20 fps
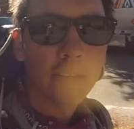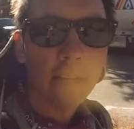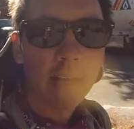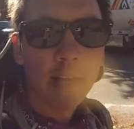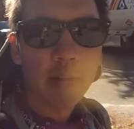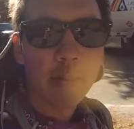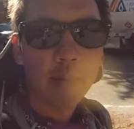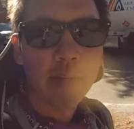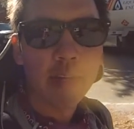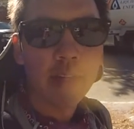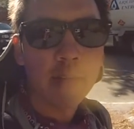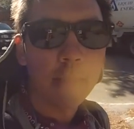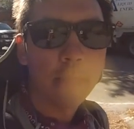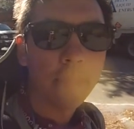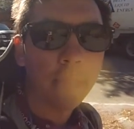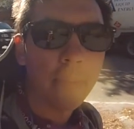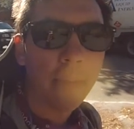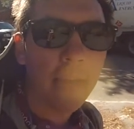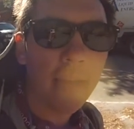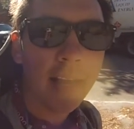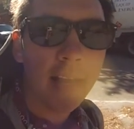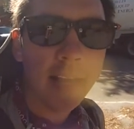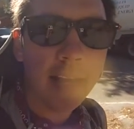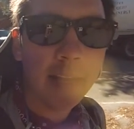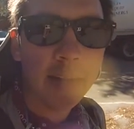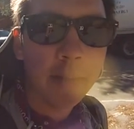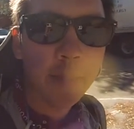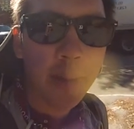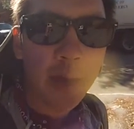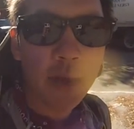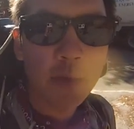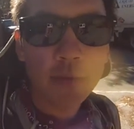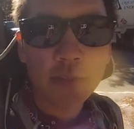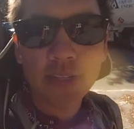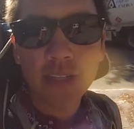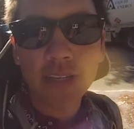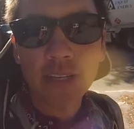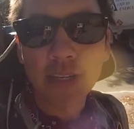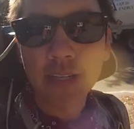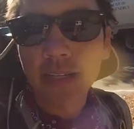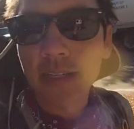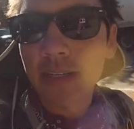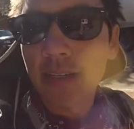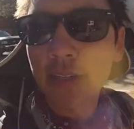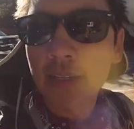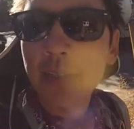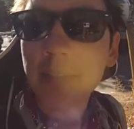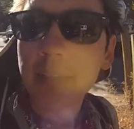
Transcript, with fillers: I'm in Pine Mountain